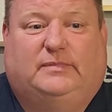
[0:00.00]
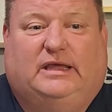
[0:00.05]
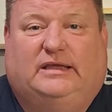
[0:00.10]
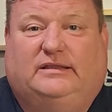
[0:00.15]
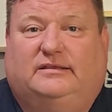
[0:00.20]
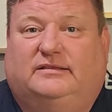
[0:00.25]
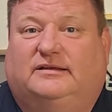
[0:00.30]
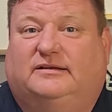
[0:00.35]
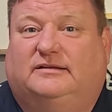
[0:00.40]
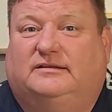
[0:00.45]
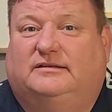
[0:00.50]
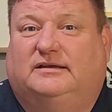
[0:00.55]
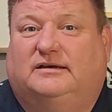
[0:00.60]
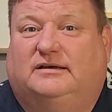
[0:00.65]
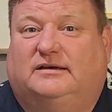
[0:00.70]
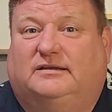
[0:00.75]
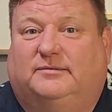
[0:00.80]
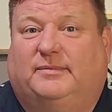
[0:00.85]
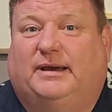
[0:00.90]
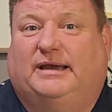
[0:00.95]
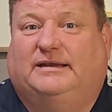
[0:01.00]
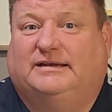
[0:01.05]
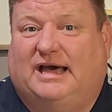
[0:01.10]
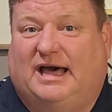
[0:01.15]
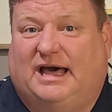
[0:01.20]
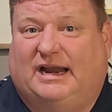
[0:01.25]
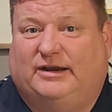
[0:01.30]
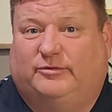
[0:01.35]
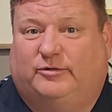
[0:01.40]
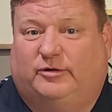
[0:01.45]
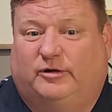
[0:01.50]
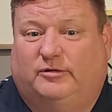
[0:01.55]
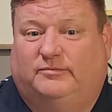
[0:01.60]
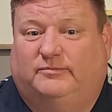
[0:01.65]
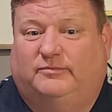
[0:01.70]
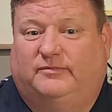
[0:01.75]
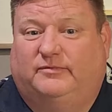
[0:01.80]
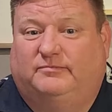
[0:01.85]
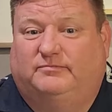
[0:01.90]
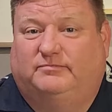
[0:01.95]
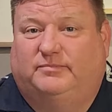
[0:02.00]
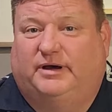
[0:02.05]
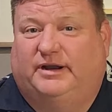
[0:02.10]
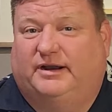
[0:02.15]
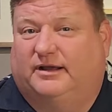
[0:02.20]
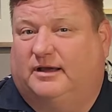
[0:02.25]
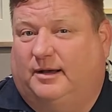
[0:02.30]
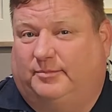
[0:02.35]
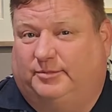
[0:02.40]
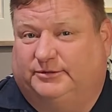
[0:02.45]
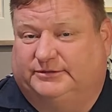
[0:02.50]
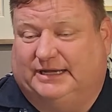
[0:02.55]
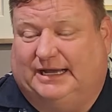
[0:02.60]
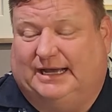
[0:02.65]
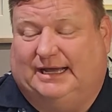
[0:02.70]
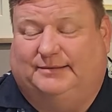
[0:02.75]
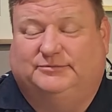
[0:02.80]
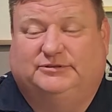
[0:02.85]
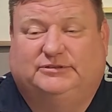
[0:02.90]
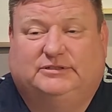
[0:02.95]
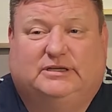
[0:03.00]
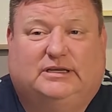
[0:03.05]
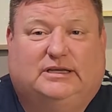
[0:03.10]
eating the main dining room but a couple times.